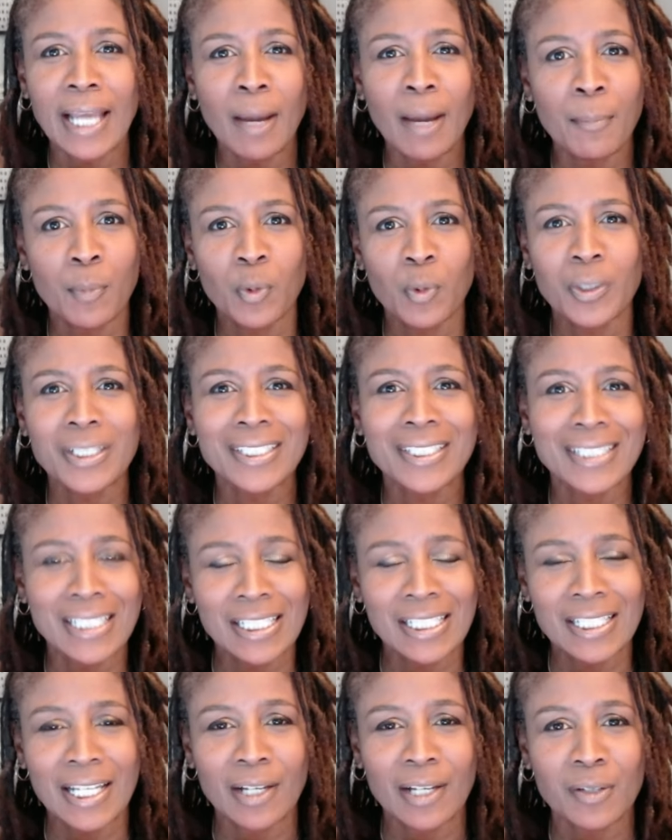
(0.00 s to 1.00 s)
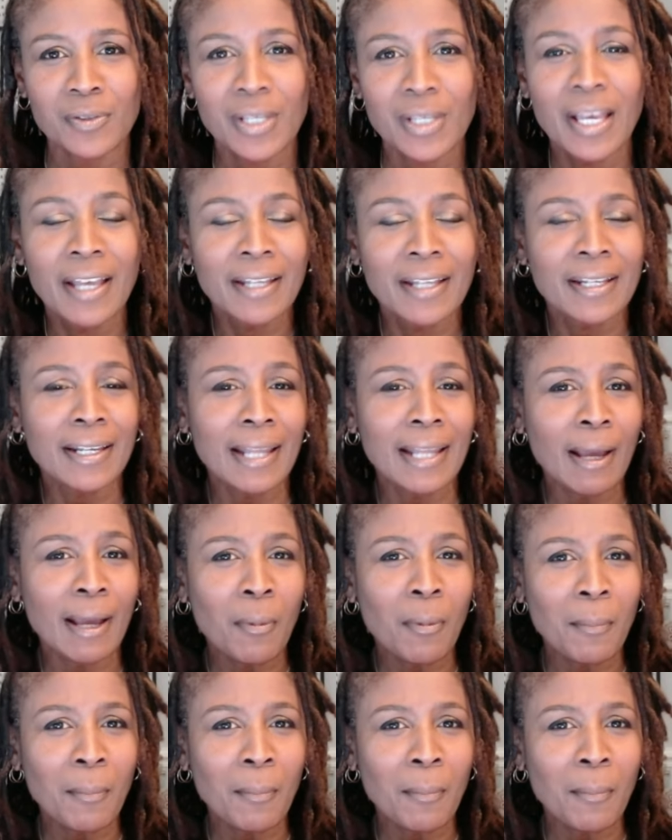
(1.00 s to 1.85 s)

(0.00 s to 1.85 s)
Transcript: out more details. Now,